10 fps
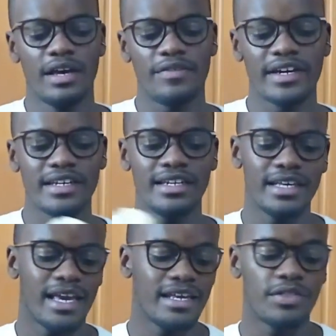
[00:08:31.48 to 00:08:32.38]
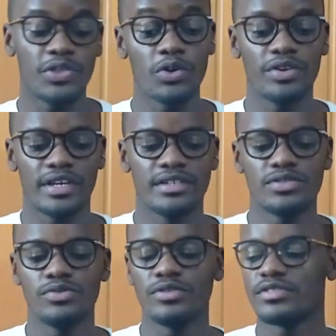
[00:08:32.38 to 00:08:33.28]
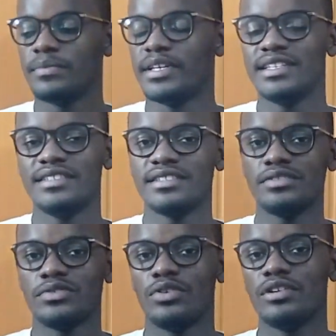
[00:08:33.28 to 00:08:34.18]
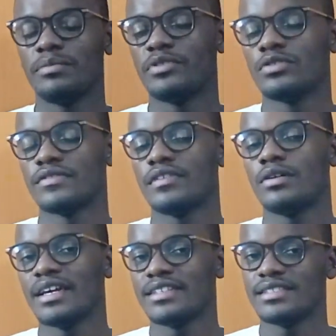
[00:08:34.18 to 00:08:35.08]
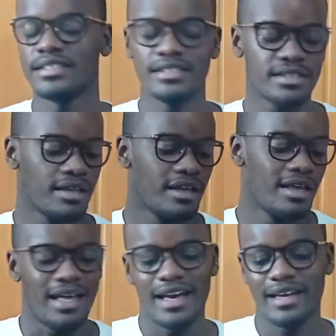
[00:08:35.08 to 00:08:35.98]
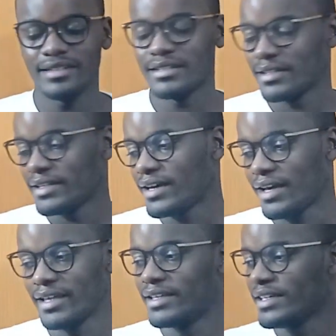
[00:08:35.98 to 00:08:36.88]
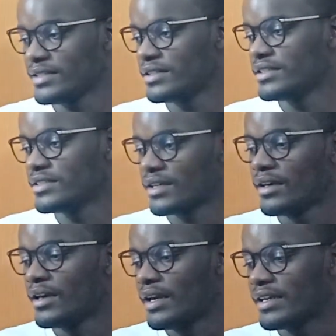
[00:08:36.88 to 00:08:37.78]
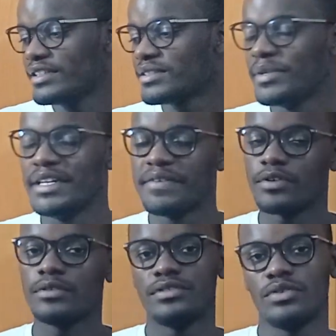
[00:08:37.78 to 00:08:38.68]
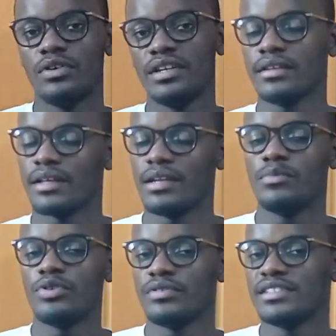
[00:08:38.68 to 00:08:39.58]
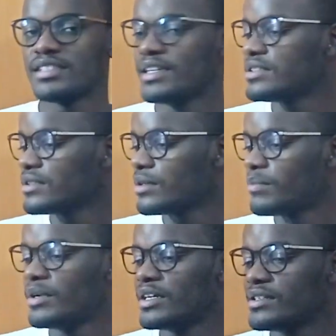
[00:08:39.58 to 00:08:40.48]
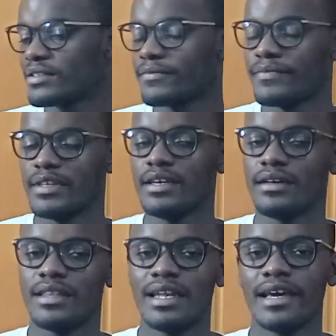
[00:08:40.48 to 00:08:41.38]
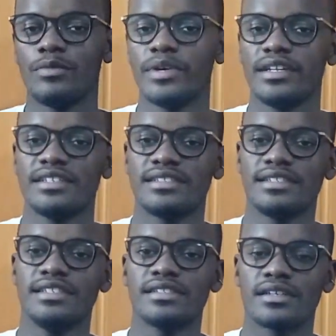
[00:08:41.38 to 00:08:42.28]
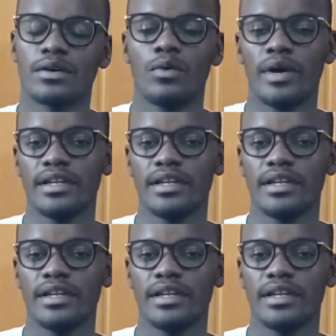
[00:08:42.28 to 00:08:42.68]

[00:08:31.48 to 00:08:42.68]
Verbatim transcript: Finally, in theory, it should also be easier to ollie because of how light it is. And yeah, I guess it is. It is a bit difficult to ollie and more on this later, but yeah the lightweightness is quite